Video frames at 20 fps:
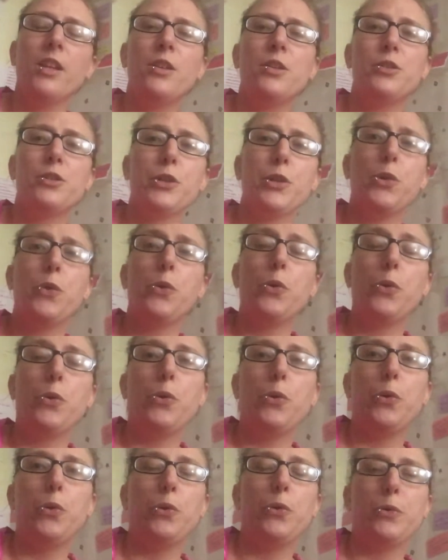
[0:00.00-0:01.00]

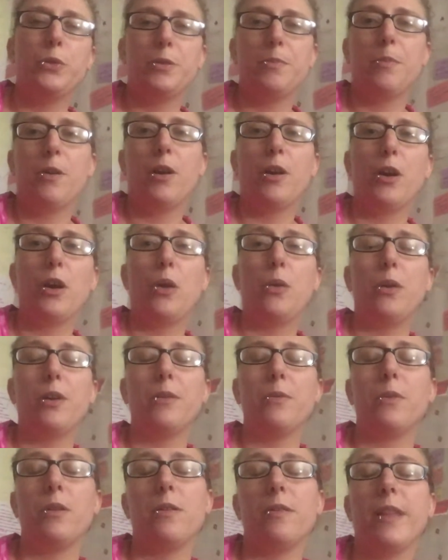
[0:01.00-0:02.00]
So tomorrow,
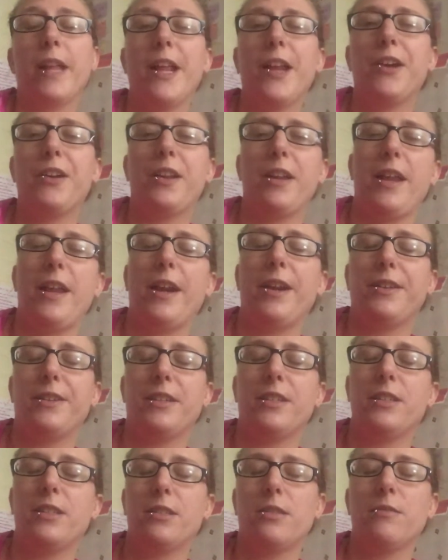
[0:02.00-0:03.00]
or well, later today, because
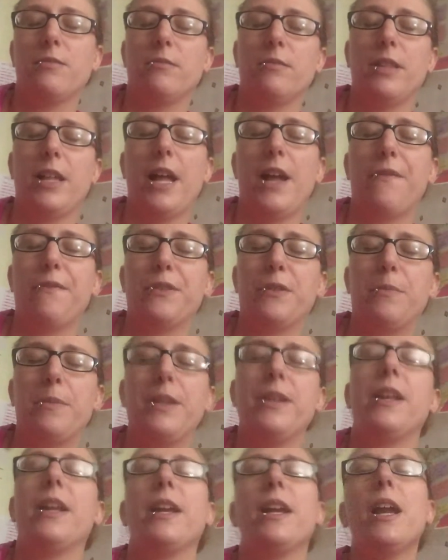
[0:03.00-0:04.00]
it's after
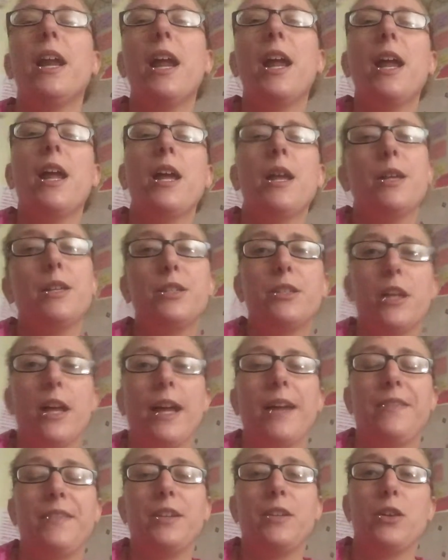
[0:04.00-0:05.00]
midnight, so
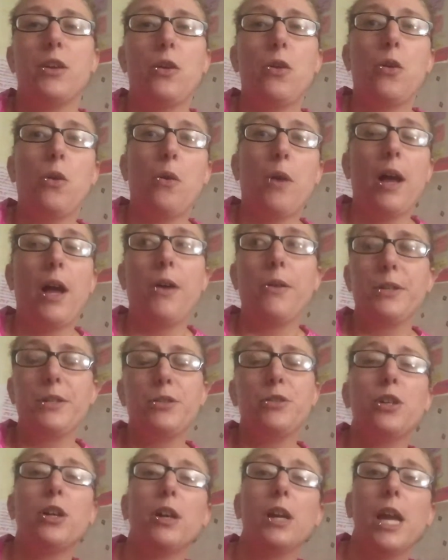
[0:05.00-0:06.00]
I have to go out
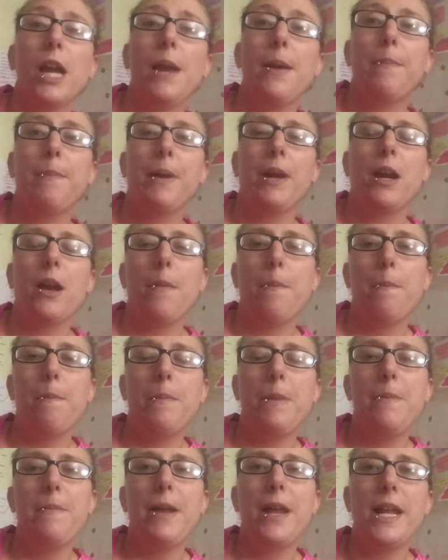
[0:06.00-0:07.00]
to Target, pick up
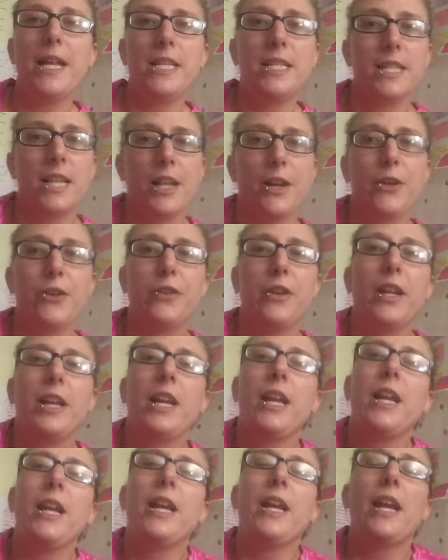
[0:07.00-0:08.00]
my meds that are
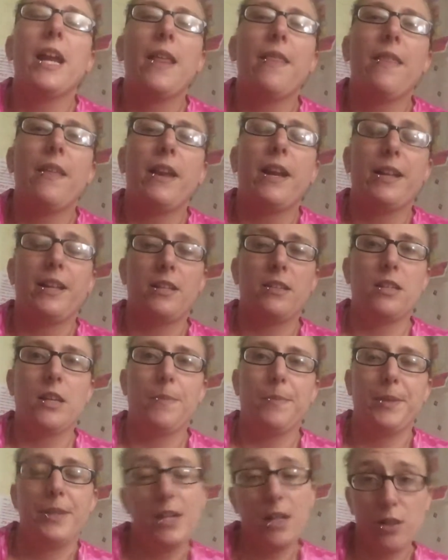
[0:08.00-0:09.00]
ready, and then I have to stop
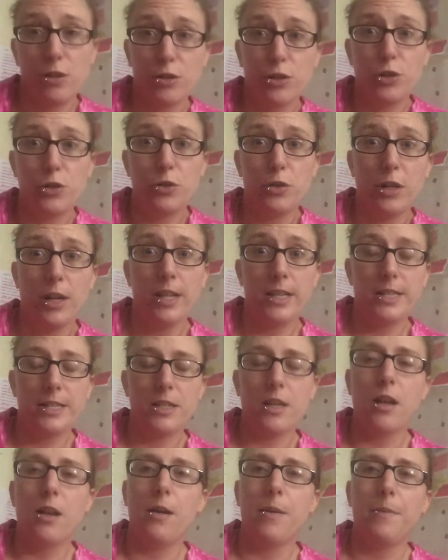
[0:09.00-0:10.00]
at the dollar store, get
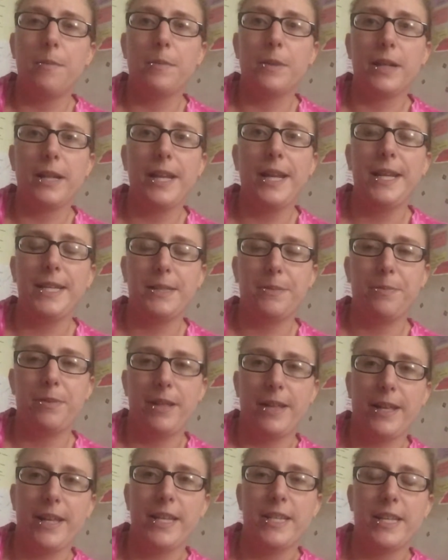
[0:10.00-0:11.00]
some cleaning
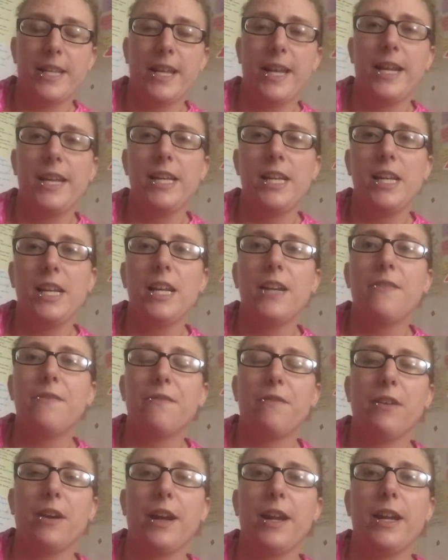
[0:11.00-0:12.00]
supplies that I need
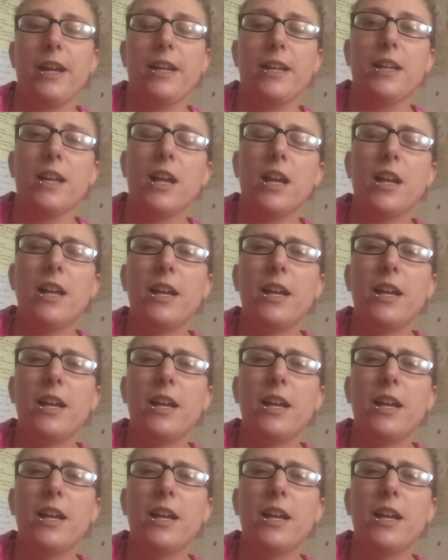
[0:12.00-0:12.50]
for I can